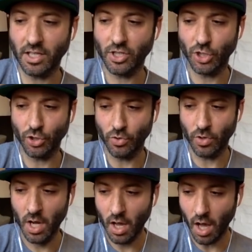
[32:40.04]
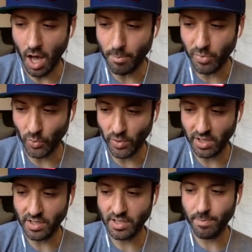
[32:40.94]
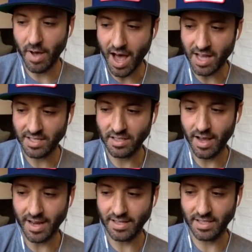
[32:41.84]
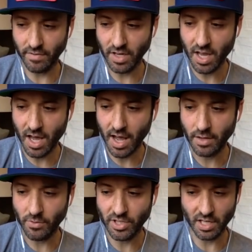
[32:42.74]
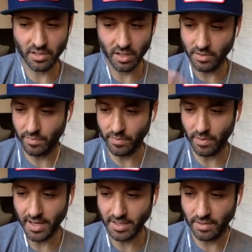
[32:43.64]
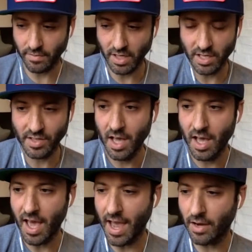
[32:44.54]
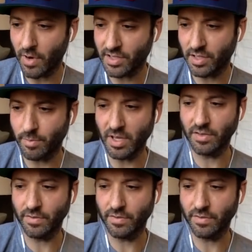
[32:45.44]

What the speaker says: to Barilla's pasta activity guide, which has tons of fun activities and recipes